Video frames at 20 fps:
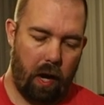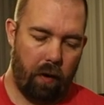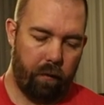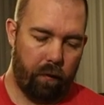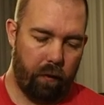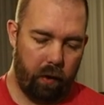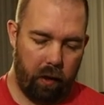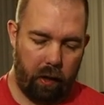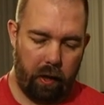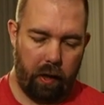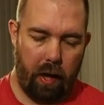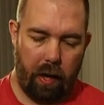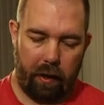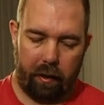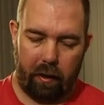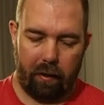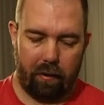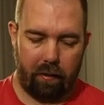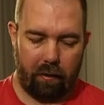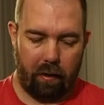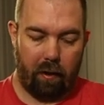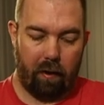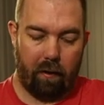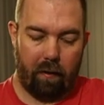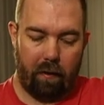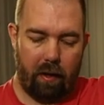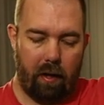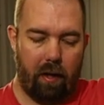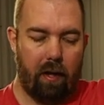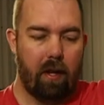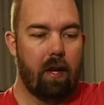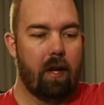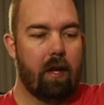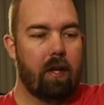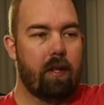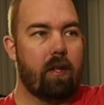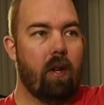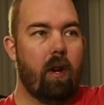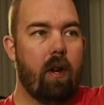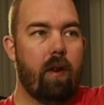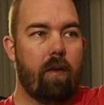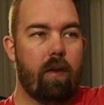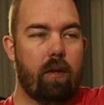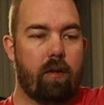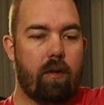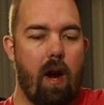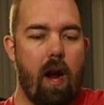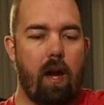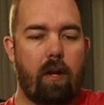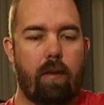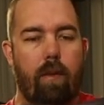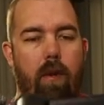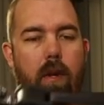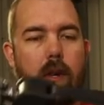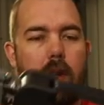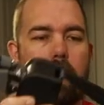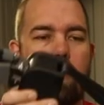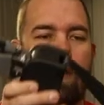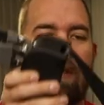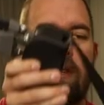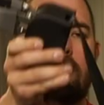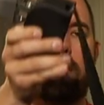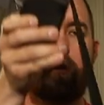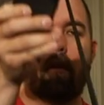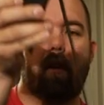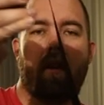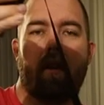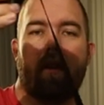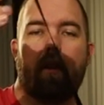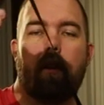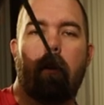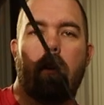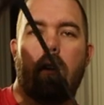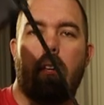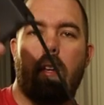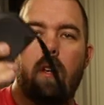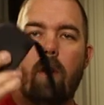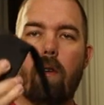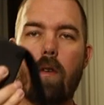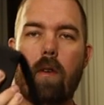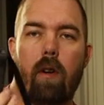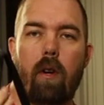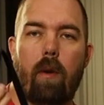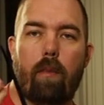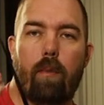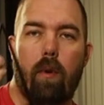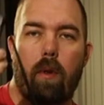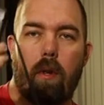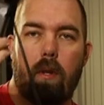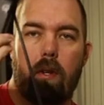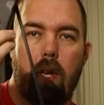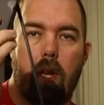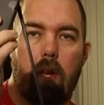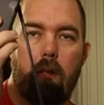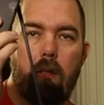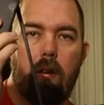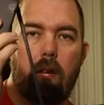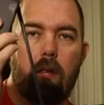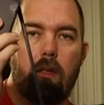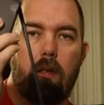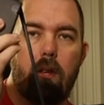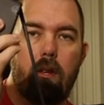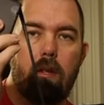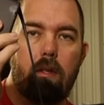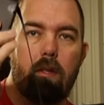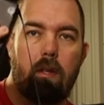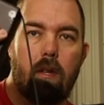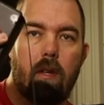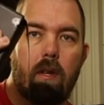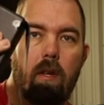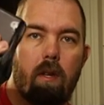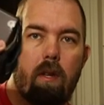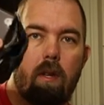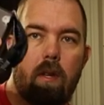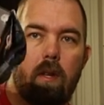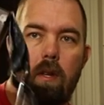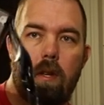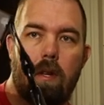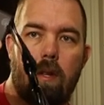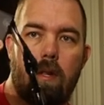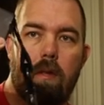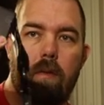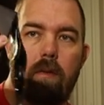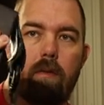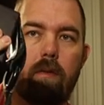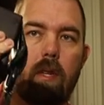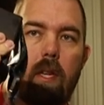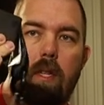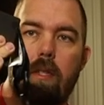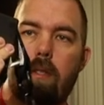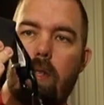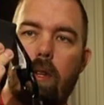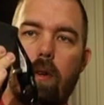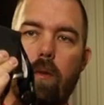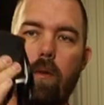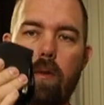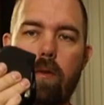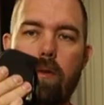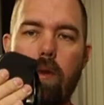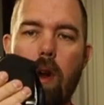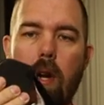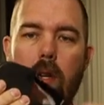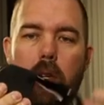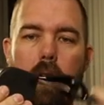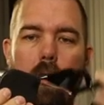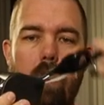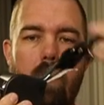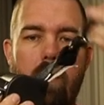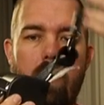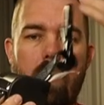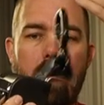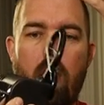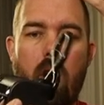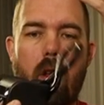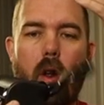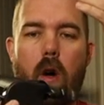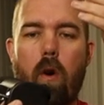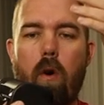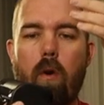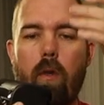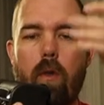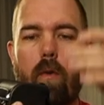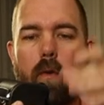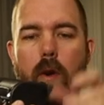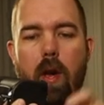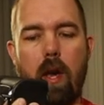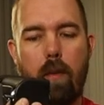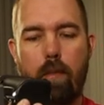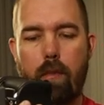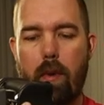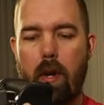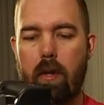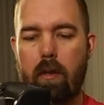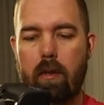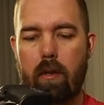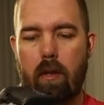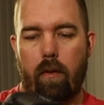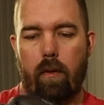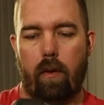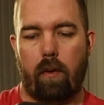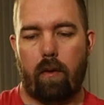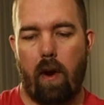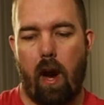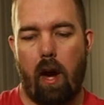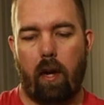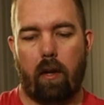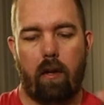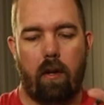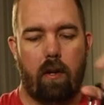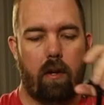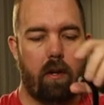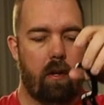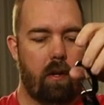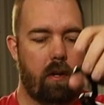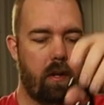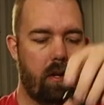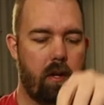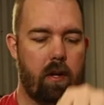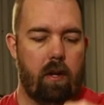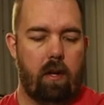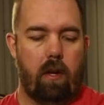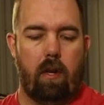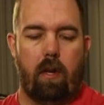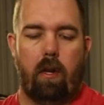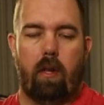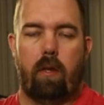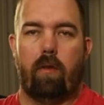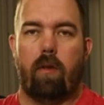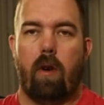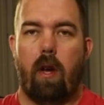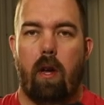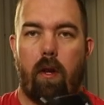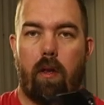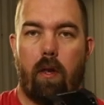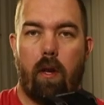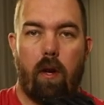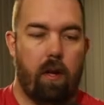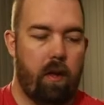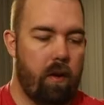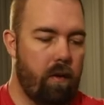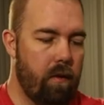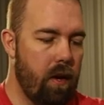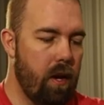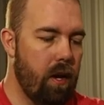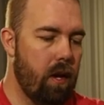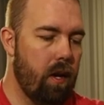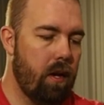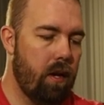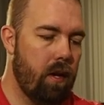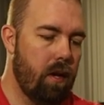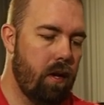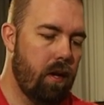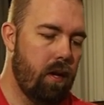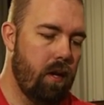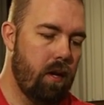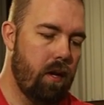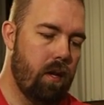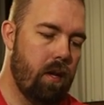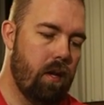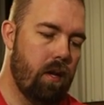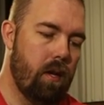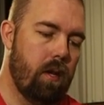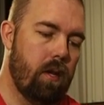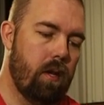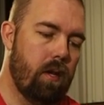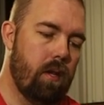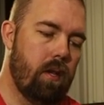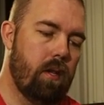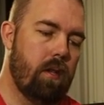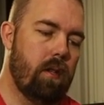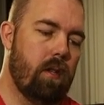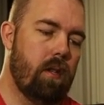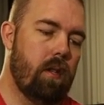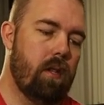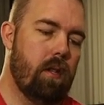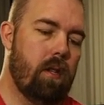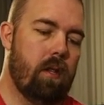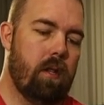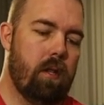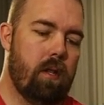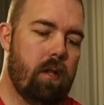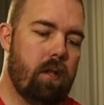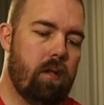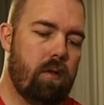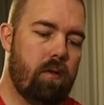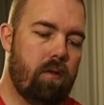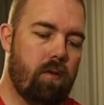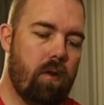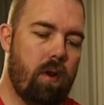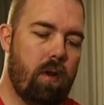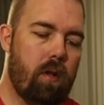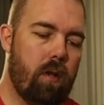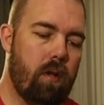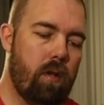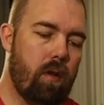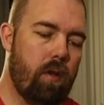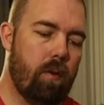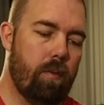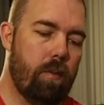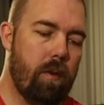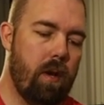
I really like this thing already. So it retracts pretty easily. Let's see, we're going to pull it down like this. It's still retracted, not all the way, but it's still retracted. Try it the other way. Struggling a little